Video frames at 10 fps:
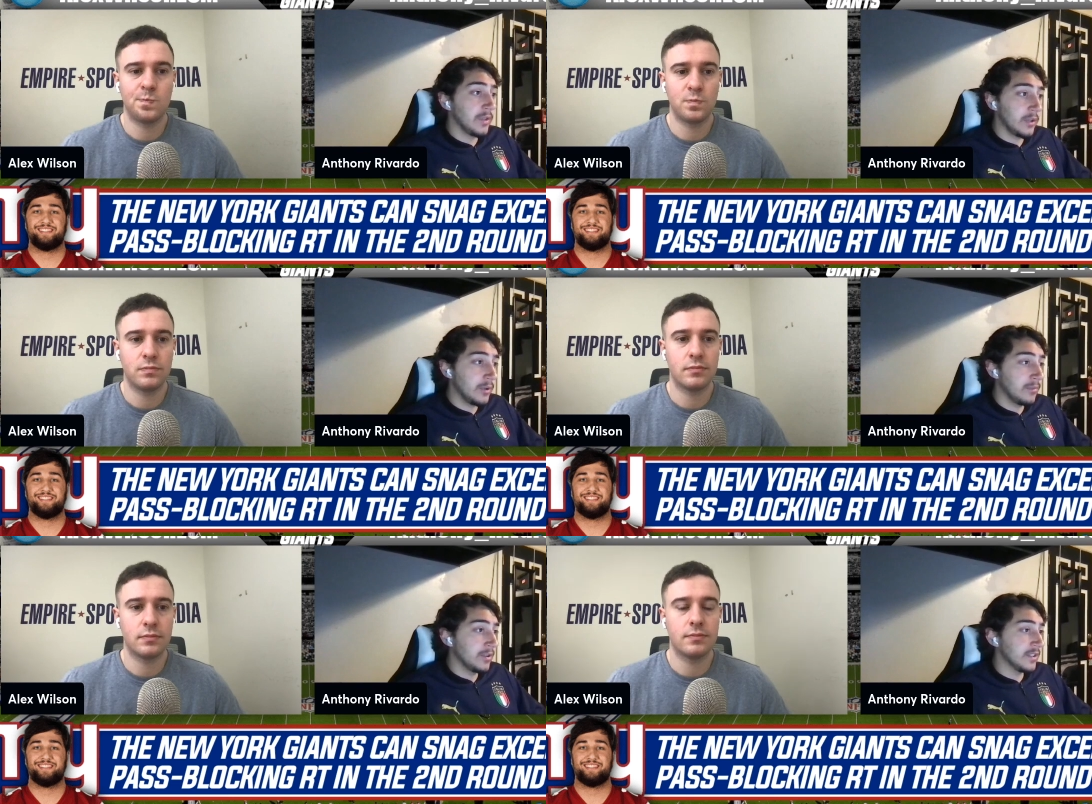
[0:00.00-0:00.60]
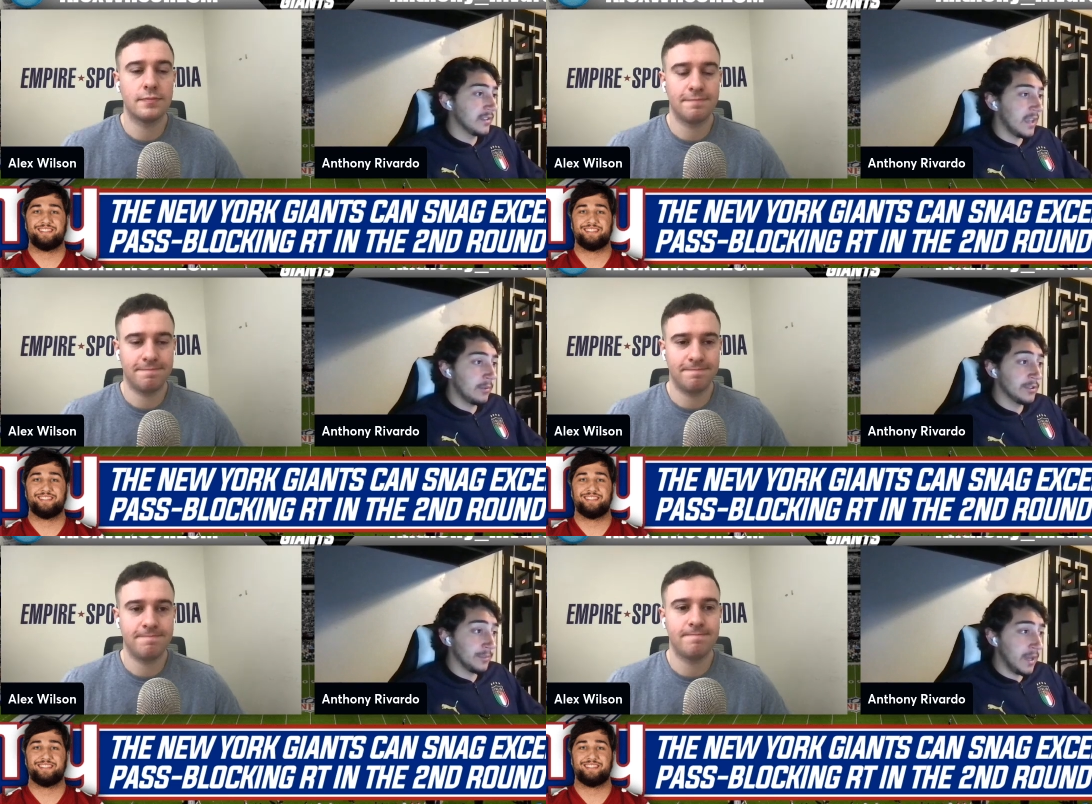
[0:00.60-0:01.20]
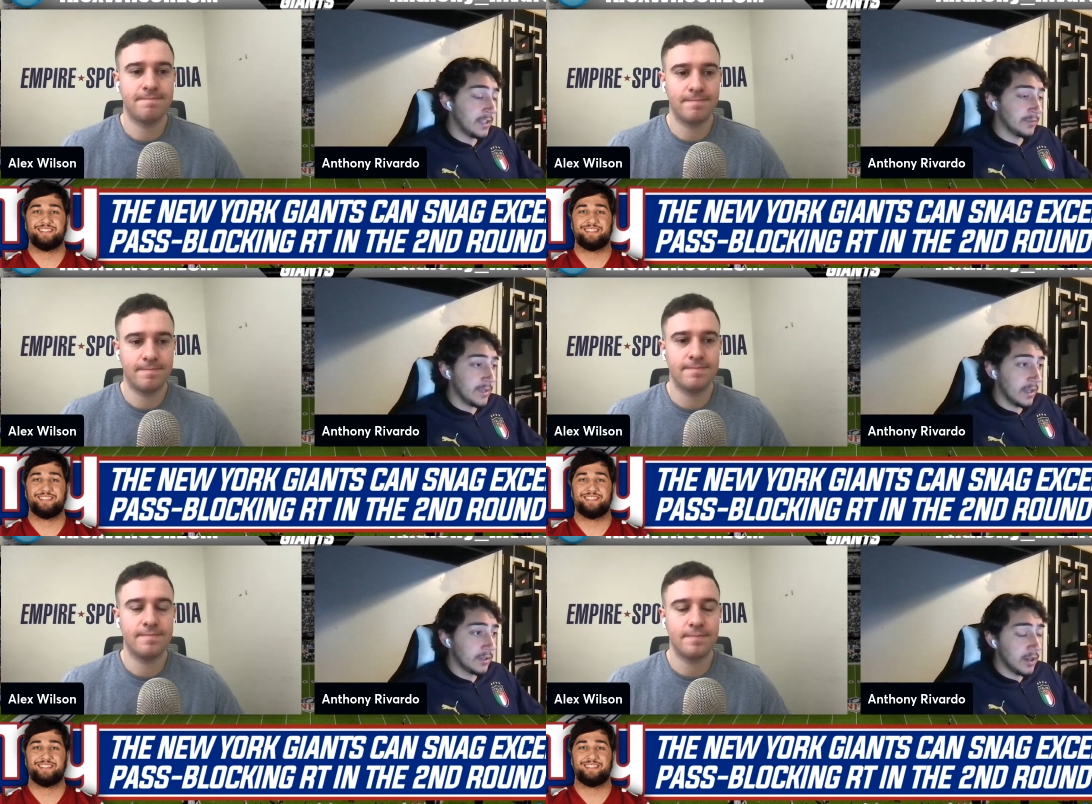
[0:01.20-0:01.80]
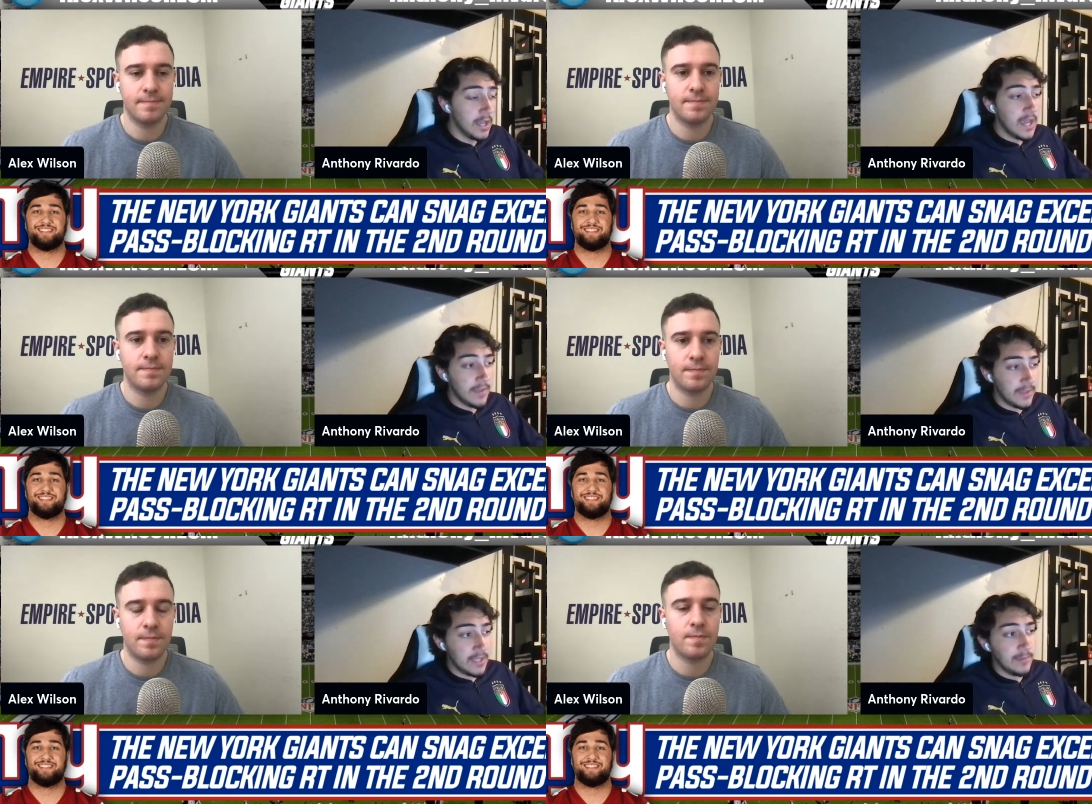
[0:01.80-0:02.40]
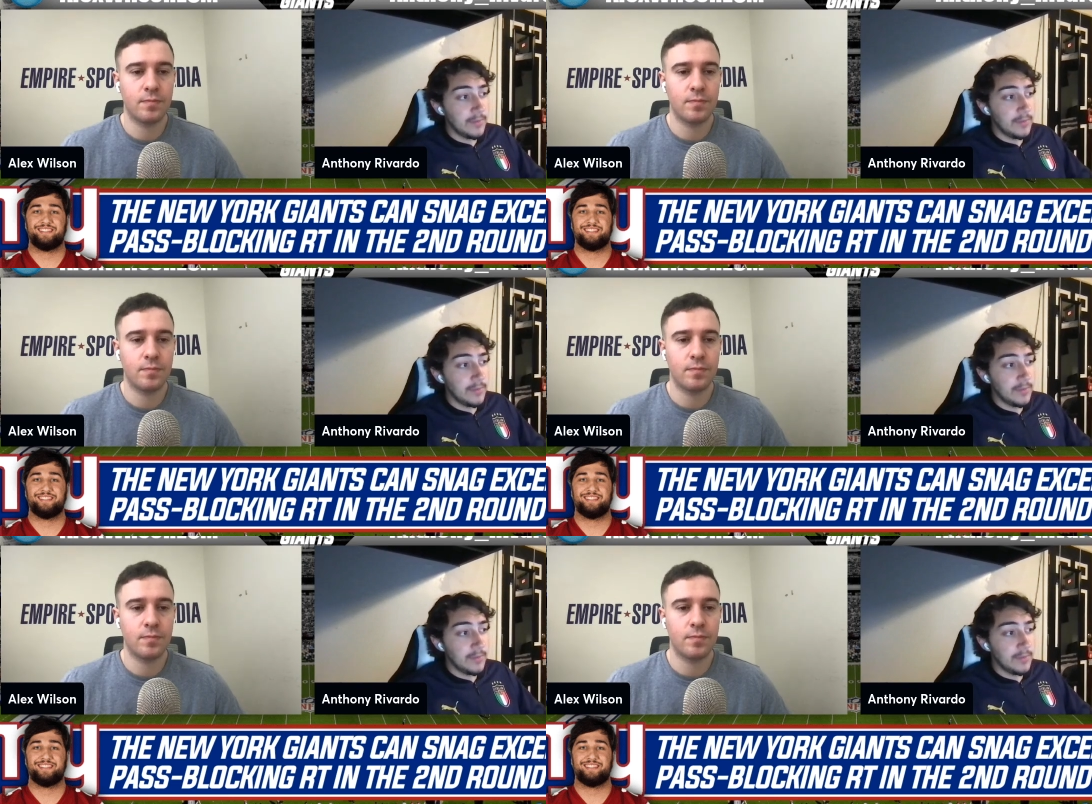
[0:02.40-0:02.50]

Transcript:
Speaker 1: like what he brings to the table as a pass protector, and think he